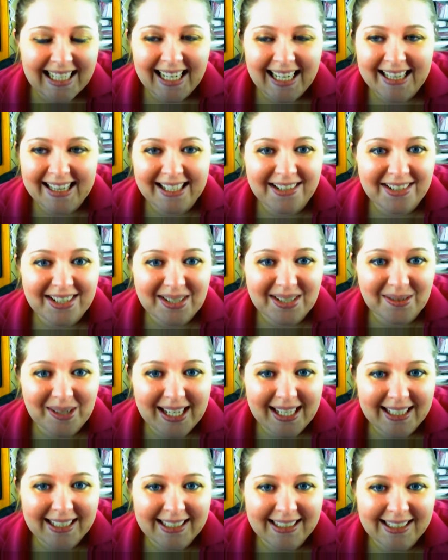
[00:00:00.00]
And then you just
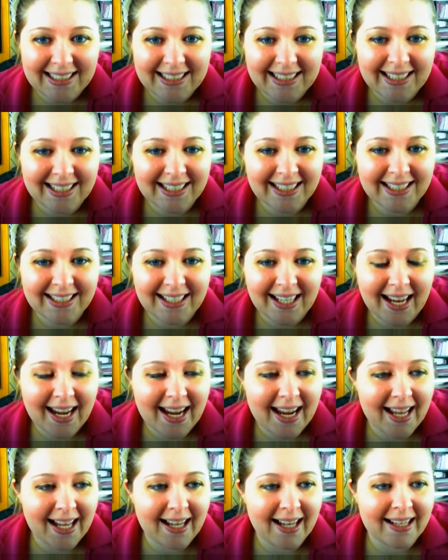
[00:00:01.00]
wait.
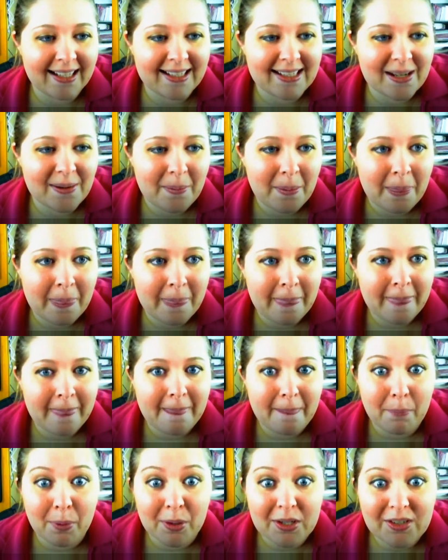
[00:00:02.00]
And
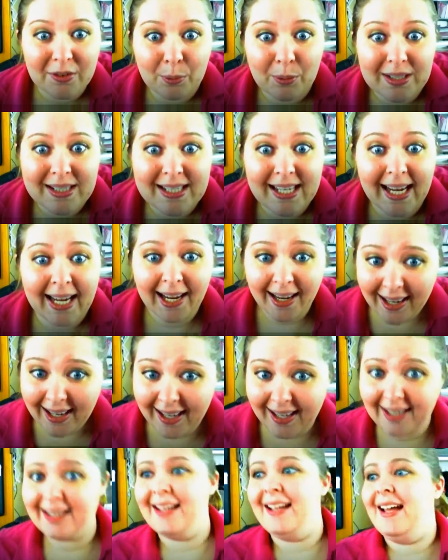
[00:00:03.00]
most of them will say,
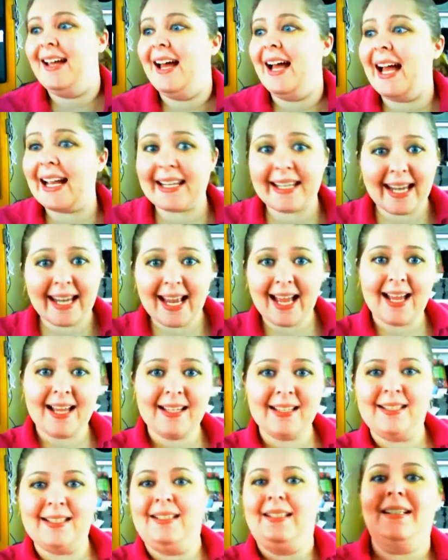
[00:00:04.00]
huh, heck
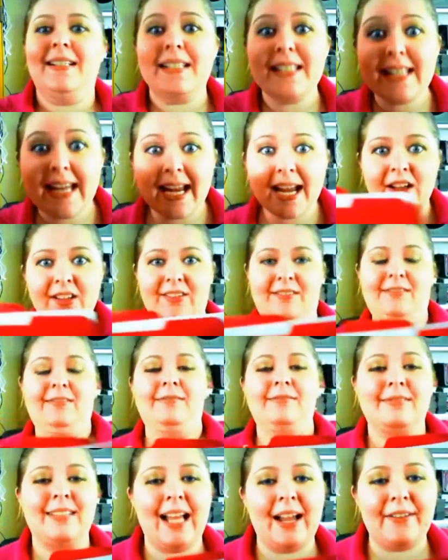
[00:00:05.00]
yeah, deal.
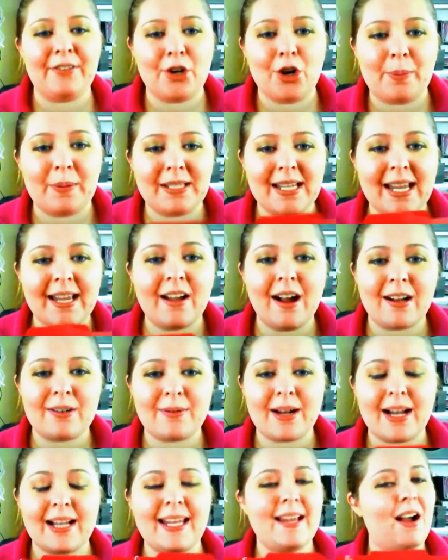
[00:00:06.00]
Have your open date
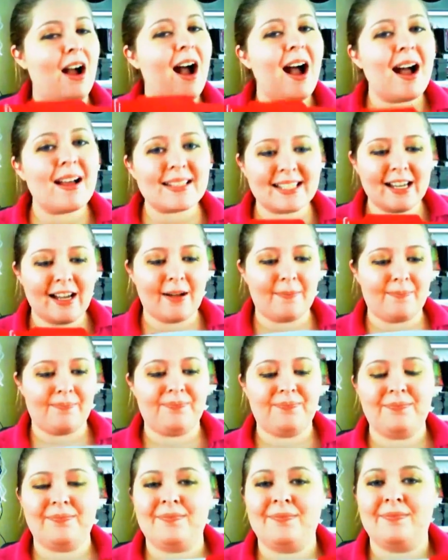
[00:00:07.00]
card ready?
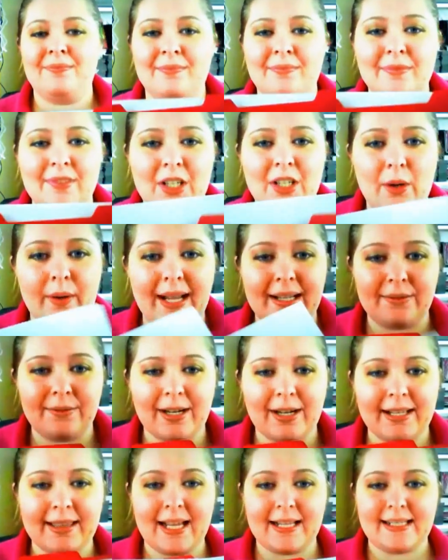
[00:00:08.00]
Awesome. Go ahead
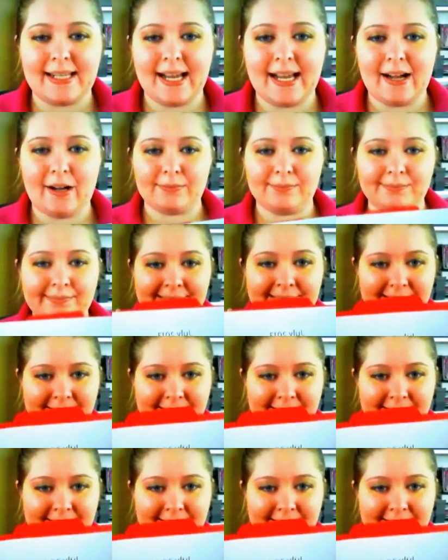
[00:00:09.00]
and write that down.